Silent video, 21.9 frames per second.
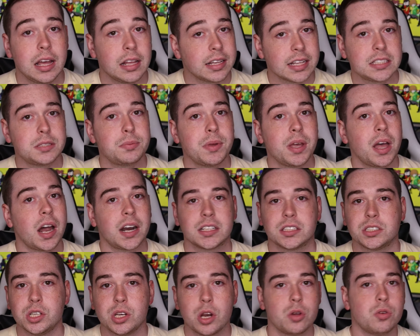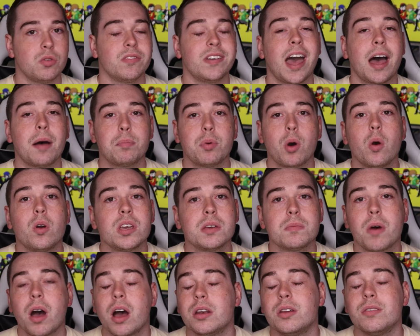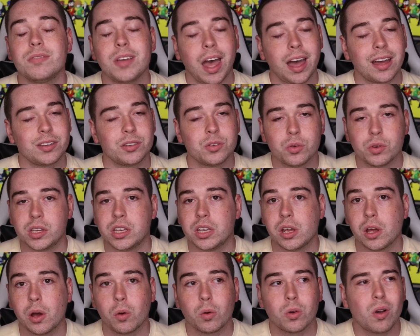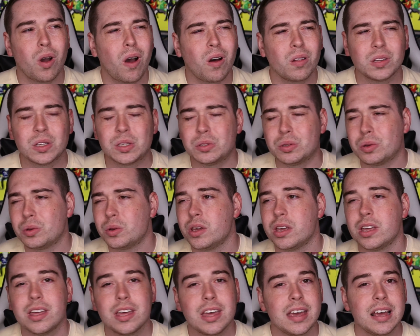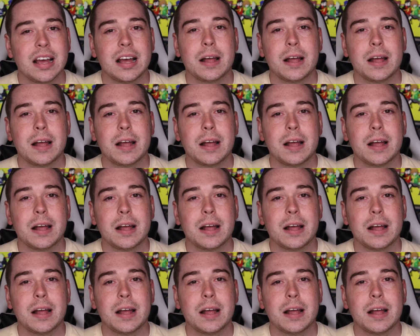Let's be honest, you've got Pokemon, you've got Yu-Gi-Oh, Call of Duty.